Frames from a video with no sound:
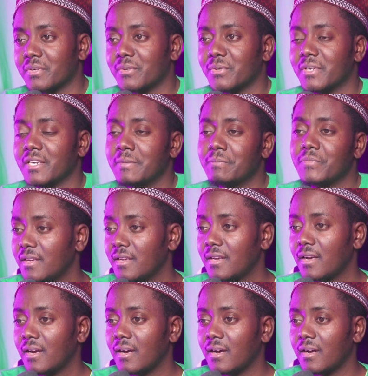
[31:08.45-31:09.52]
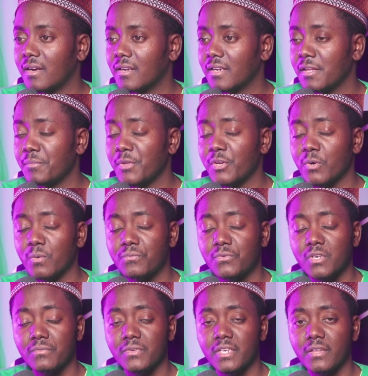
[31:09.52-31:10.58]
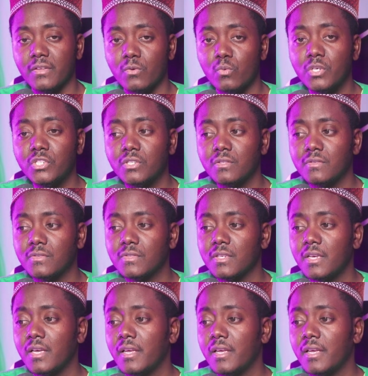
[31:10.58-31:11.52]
Okay, let me know if you have any other questions.